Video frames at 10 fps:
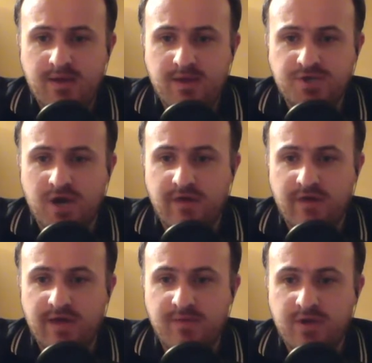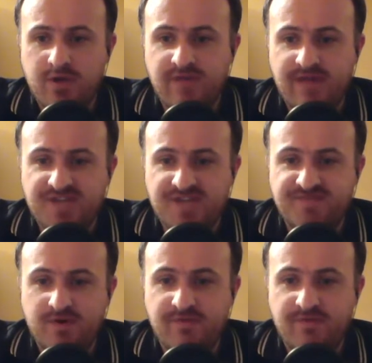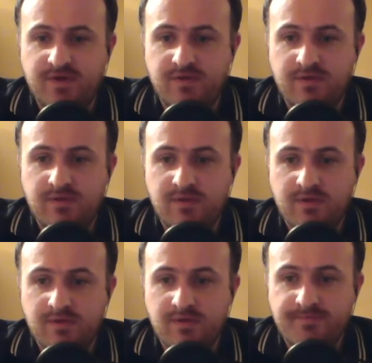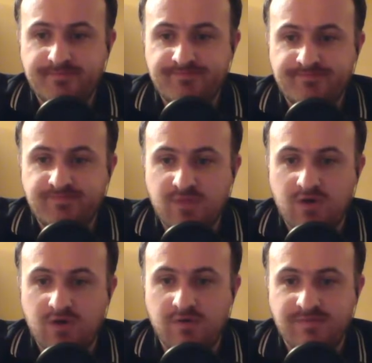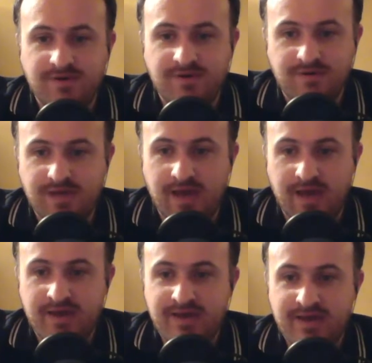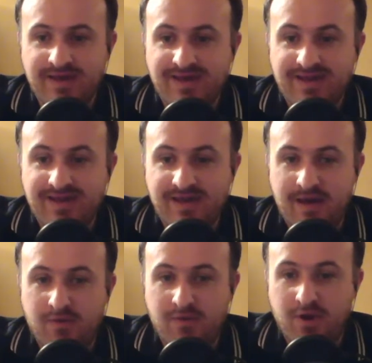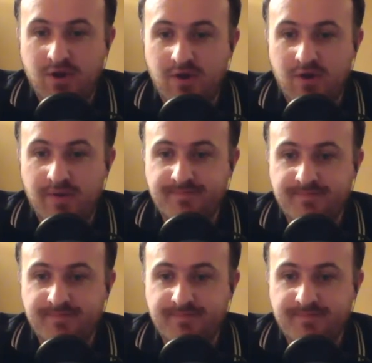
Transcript: Charlie McGreevy asked Phil if you could go. Okay. I'm not going to comment.